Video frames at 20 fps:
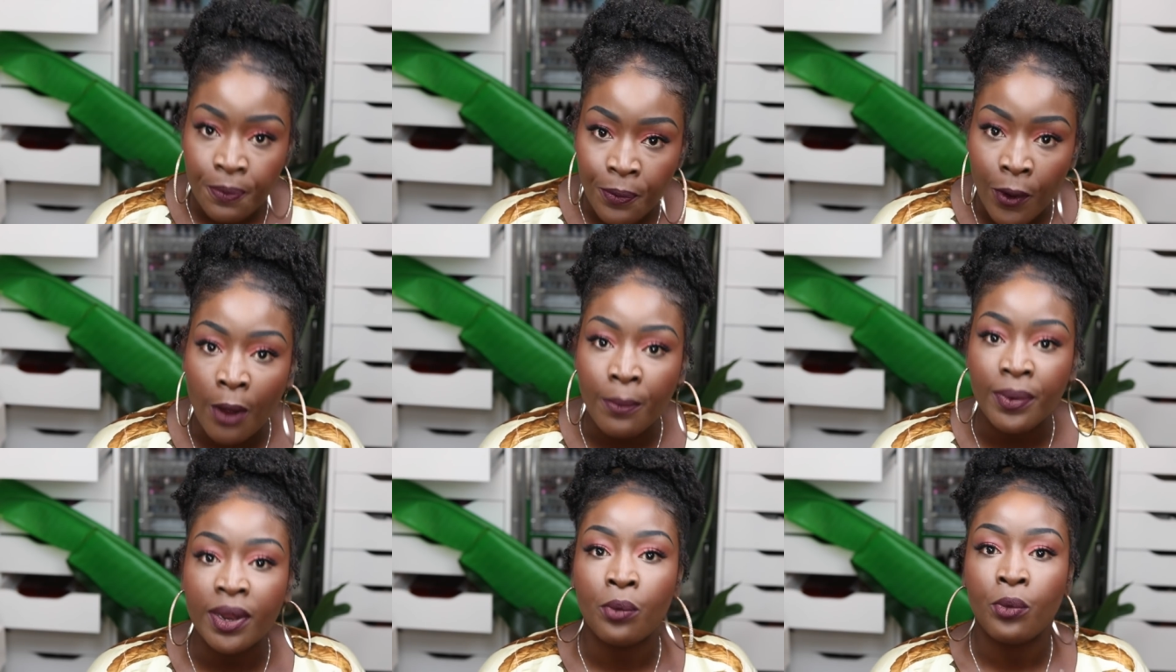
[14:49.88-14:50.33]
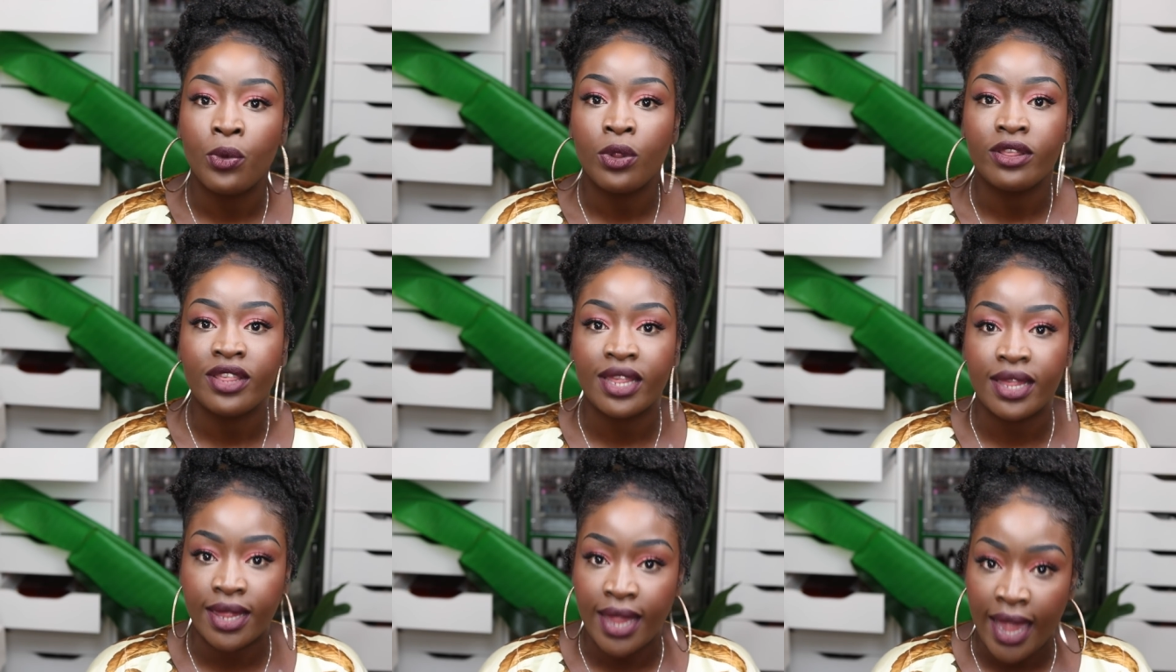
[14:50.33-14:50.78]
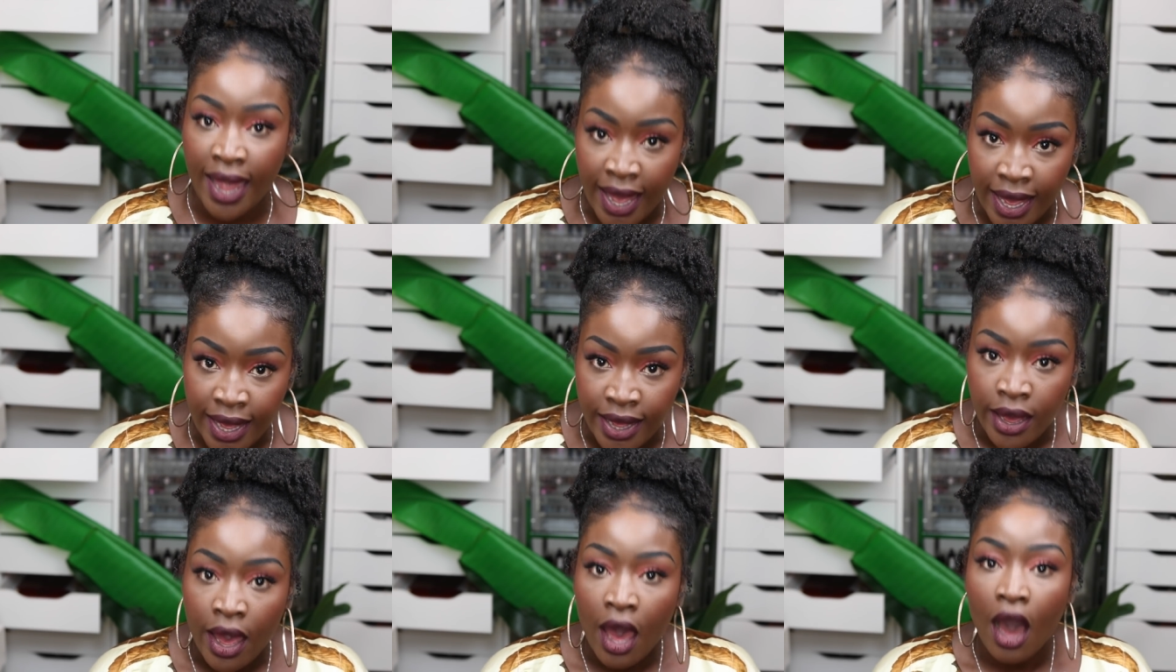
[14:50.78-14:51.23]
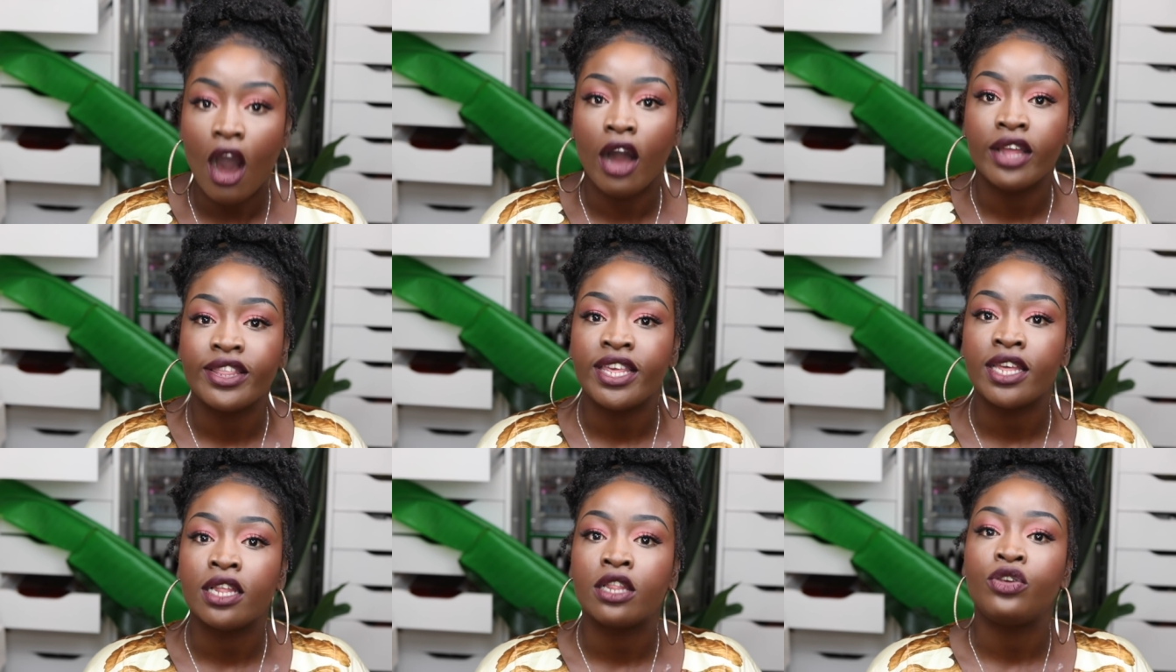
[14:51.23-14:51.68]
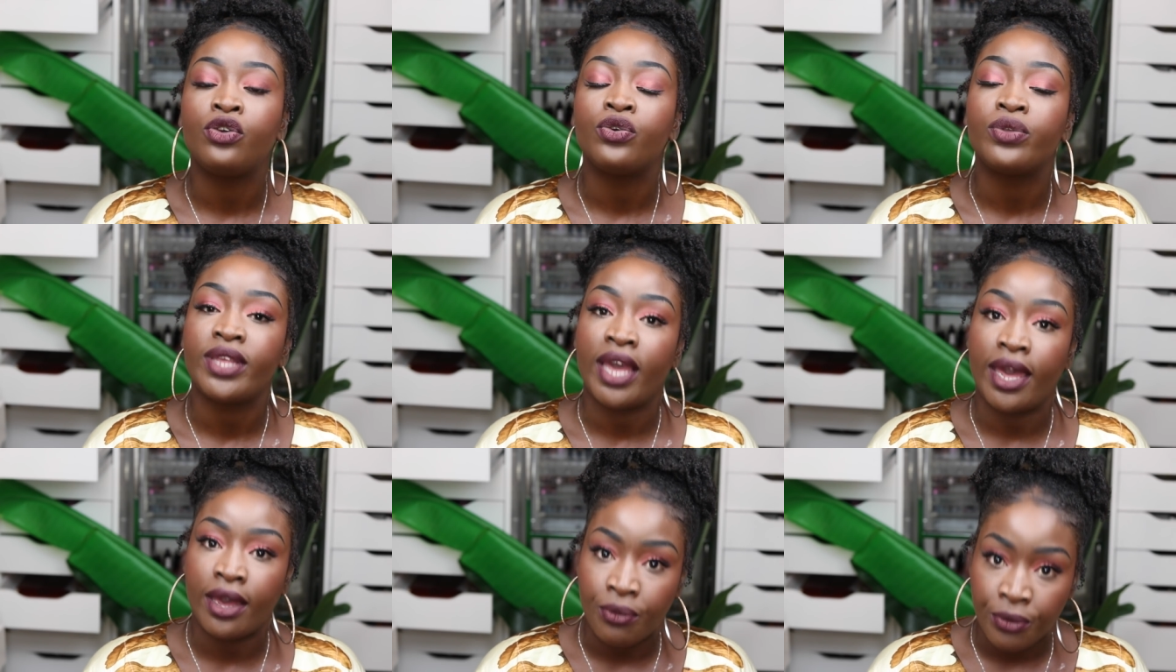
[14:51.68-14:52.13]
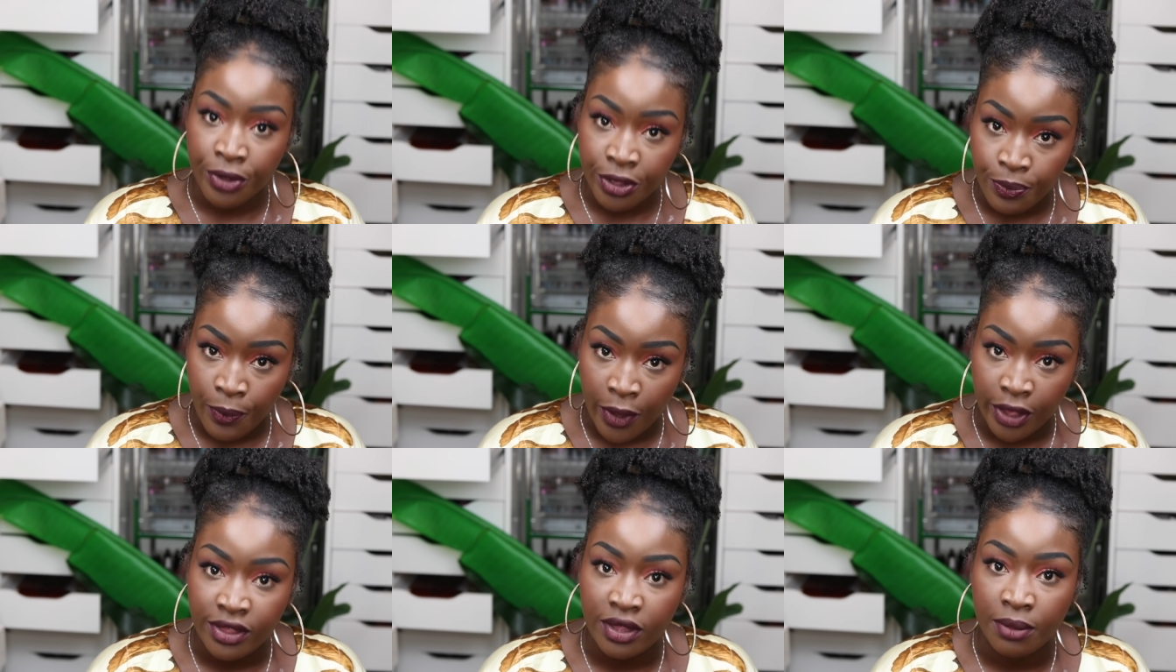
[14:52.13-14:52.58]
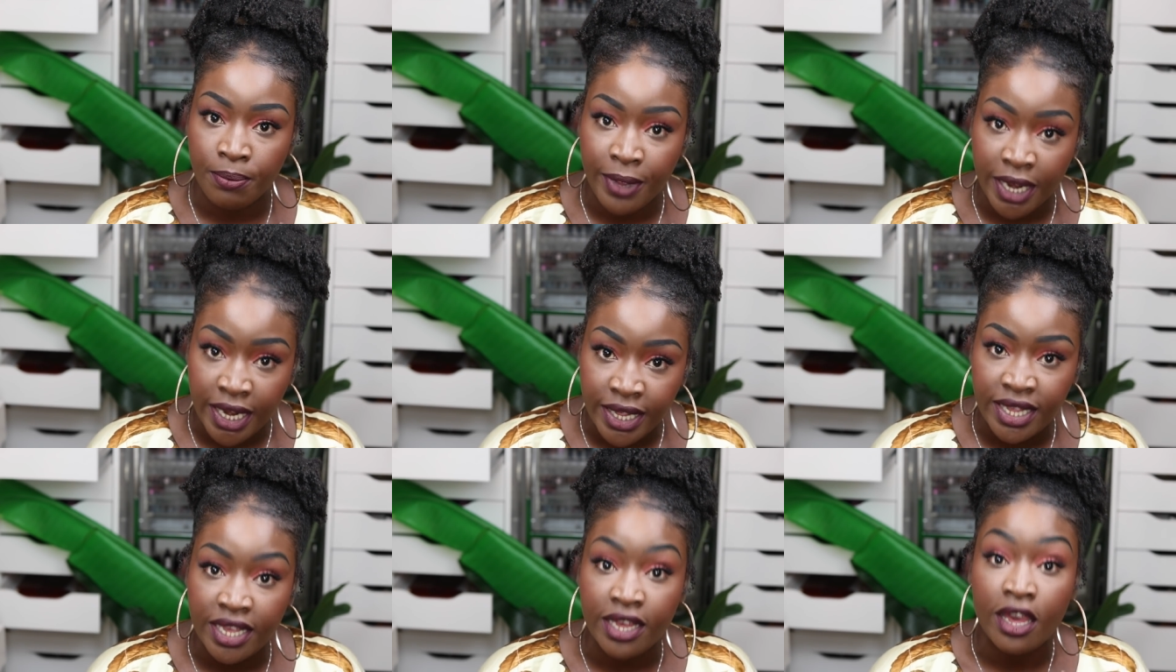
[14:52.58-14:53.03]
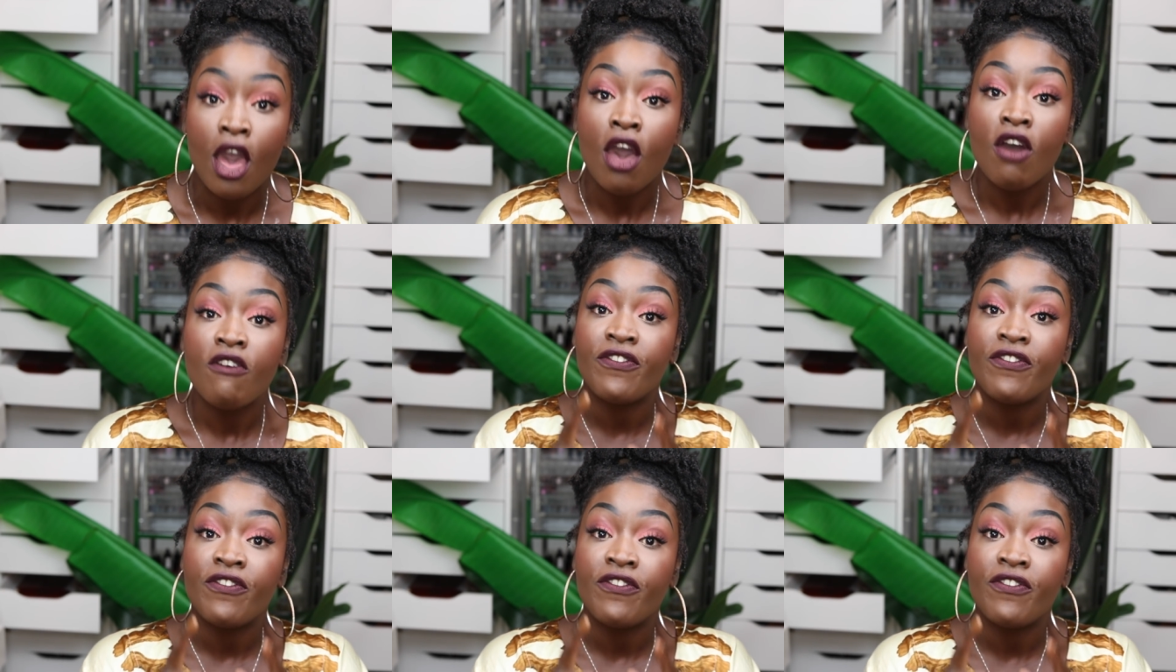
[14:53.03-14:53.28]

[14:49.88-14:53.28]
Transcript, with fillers: problem will stay until you take responsibility